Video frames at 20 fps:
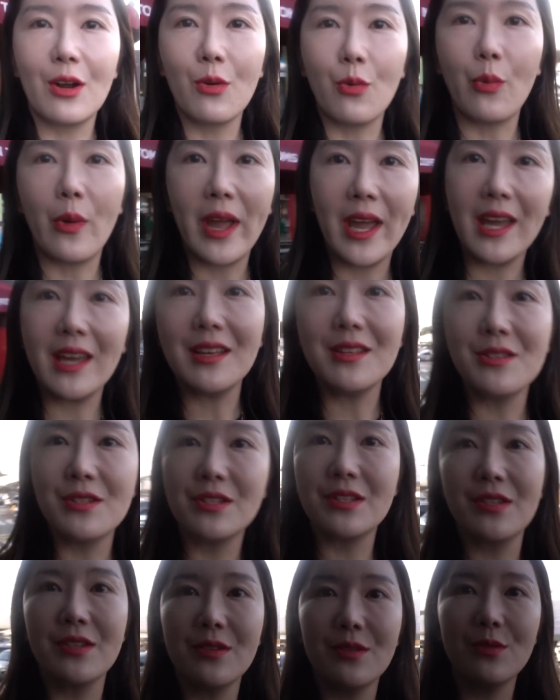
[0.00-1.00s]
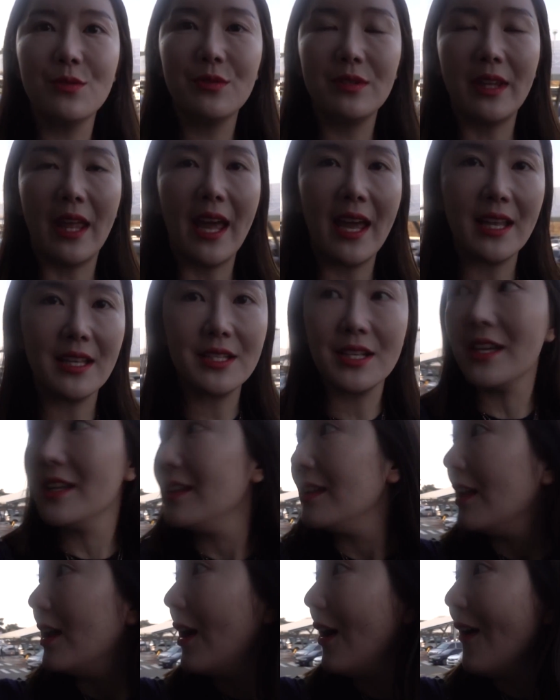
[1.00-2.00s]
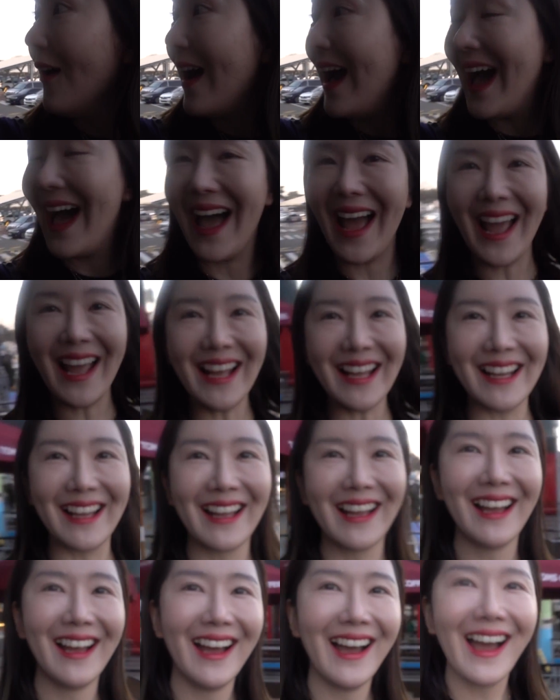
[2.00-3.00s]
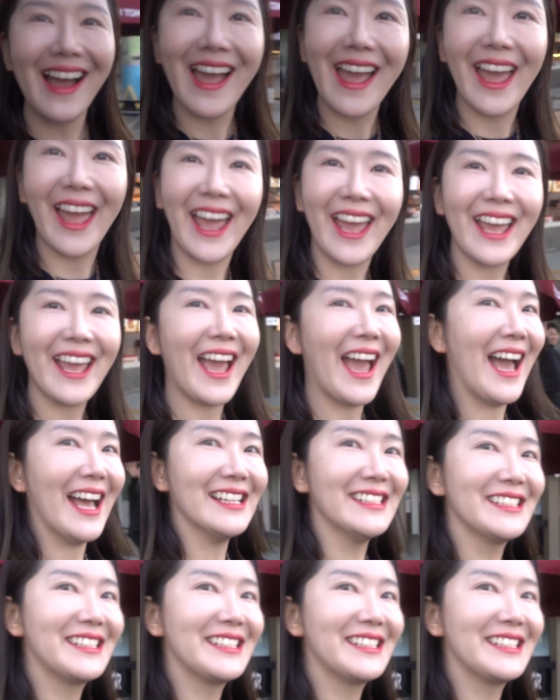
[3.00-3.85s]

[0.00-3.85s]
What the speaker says: it in the vlog. And for me, it